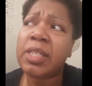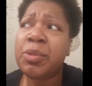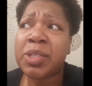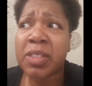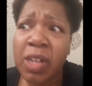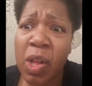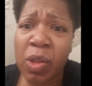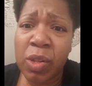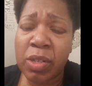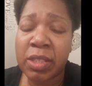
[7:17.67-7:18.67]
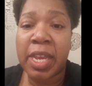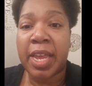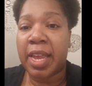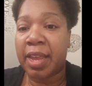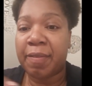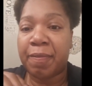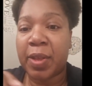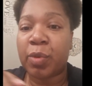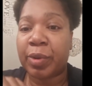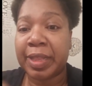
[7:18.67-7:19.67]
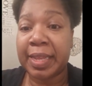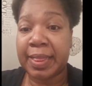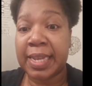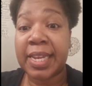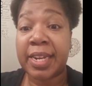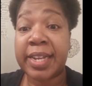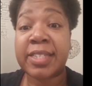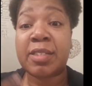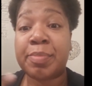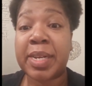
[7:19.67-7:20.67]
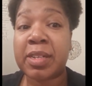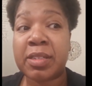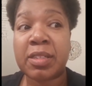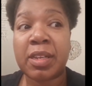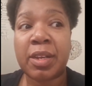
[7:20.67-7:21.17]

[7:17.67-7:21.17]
It was cold. It felt really thin. It smells